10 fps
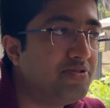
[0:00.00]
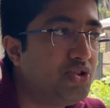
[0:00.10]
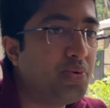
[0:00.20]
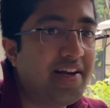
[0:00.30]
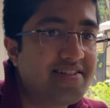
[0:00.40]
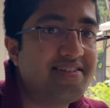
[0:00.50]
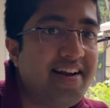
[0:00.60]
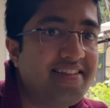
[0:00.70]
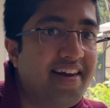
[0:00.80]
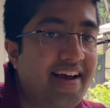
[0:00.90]
to an
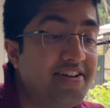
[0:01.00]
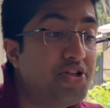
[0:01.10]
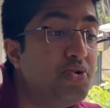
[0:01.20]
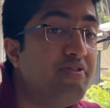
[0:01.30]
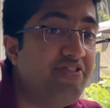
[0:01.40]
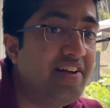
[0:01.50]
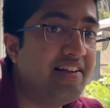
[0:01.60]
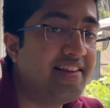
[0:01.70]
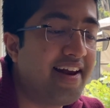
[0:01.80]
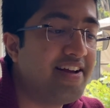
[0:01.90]
extent that I do
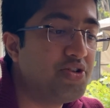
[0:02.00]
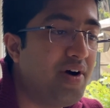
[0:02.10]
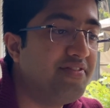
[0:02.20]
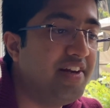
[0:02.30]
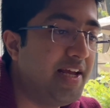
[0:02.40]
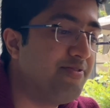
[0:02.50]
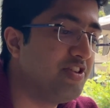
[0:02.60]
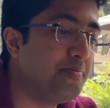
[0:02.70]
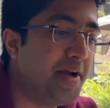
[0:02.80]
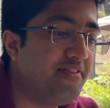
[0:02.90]
feel that I do have the need for
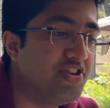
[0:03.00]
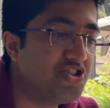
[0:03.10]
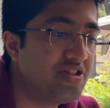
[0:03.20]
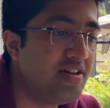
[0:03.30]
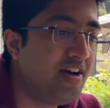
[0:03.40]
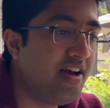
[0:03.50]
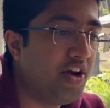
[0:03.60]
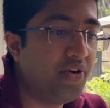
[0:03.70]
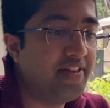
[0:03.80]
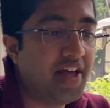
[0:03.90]
the paid version,
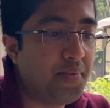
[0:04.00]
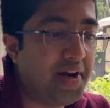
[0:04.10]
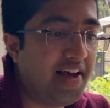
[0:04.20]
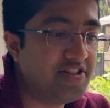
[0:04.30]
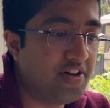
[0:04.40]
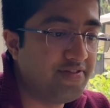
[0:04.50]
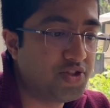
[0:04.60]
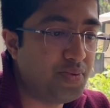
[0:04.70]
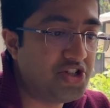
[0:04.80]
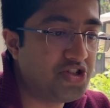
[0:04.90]
and only then will I sort of
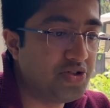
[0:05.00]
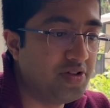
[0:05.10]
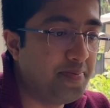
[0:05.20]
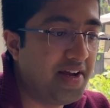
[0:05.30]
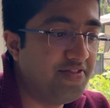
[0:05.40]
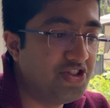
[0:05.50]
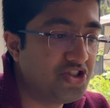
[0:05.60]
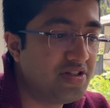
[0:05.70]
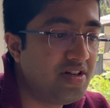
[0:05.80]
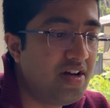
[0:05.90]
switch to the paid
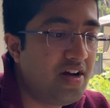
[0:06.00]
version.